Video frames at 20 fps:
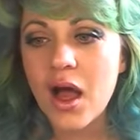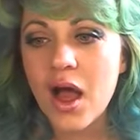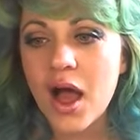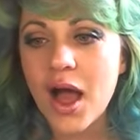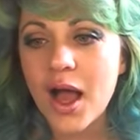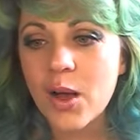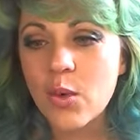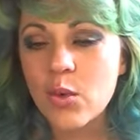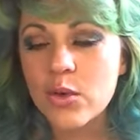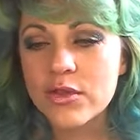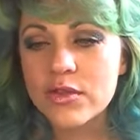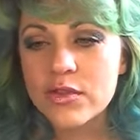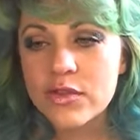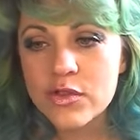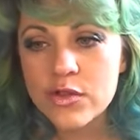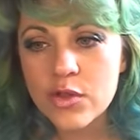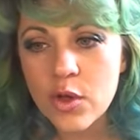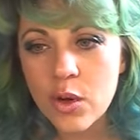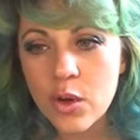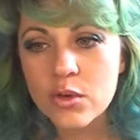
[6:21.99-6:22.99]
I was
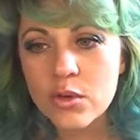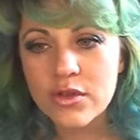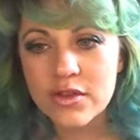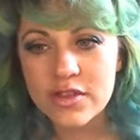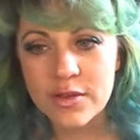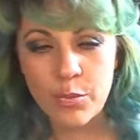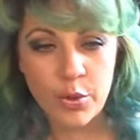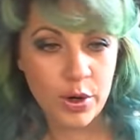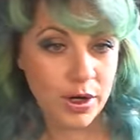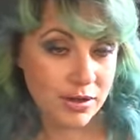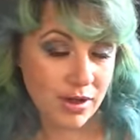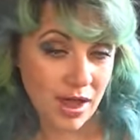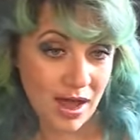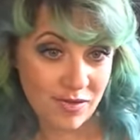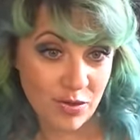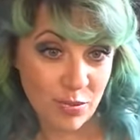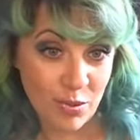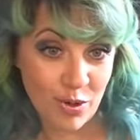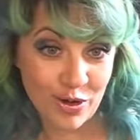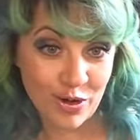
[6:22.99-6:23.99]
so disappointed to
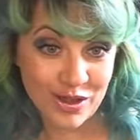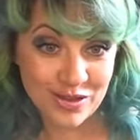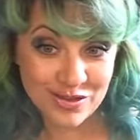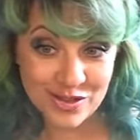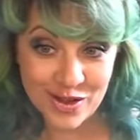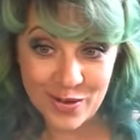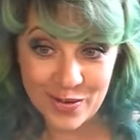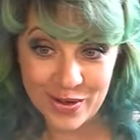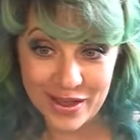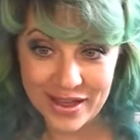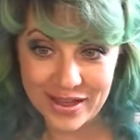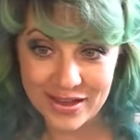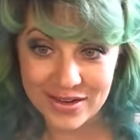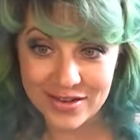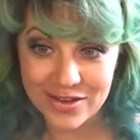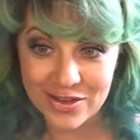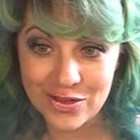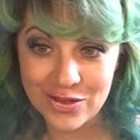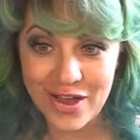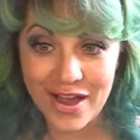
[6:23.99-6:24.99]
have a broken toe
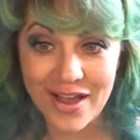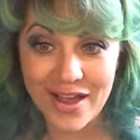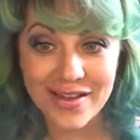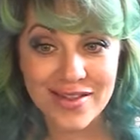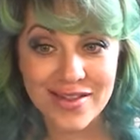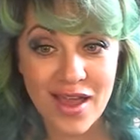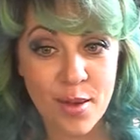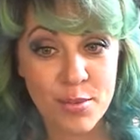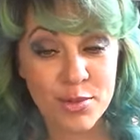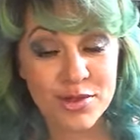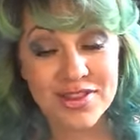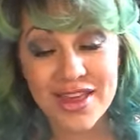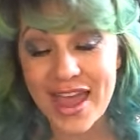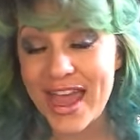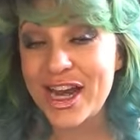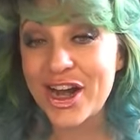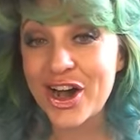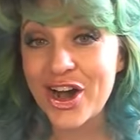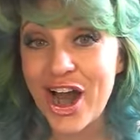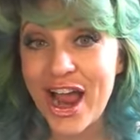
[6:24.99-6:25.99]
again. You guys, I'm a
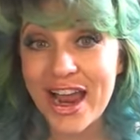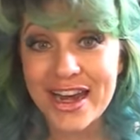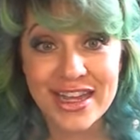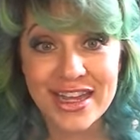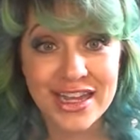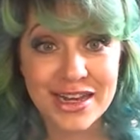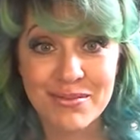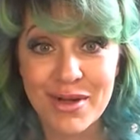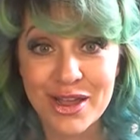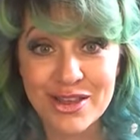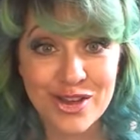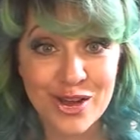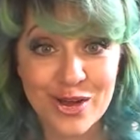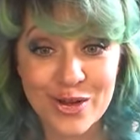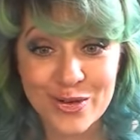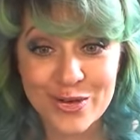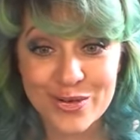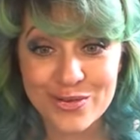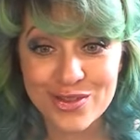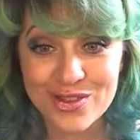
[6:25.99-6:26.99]
skater. I need my
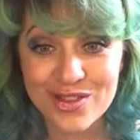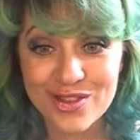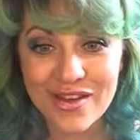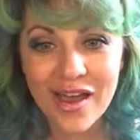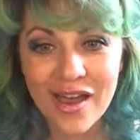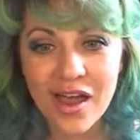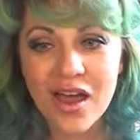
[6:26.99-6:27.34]
toes.